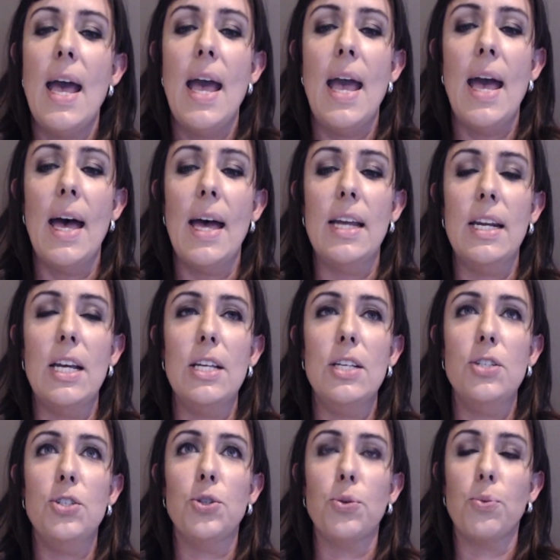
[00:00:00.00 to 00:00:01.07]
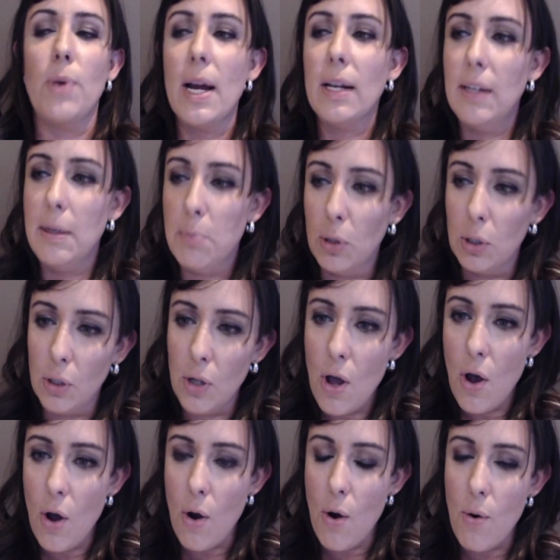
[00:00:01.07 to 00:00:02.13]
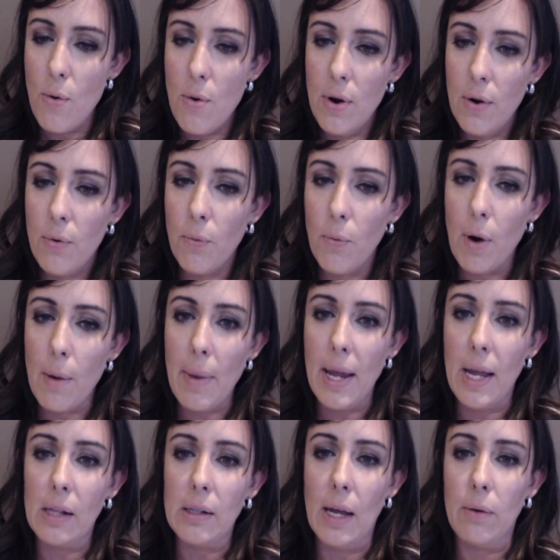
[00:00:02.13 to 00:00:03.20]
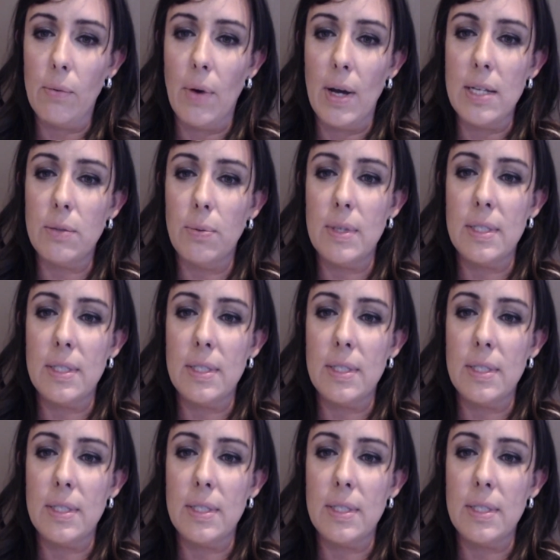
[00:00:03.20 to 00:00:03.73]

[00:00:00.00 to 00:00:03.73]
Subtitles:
And directly below where my incline was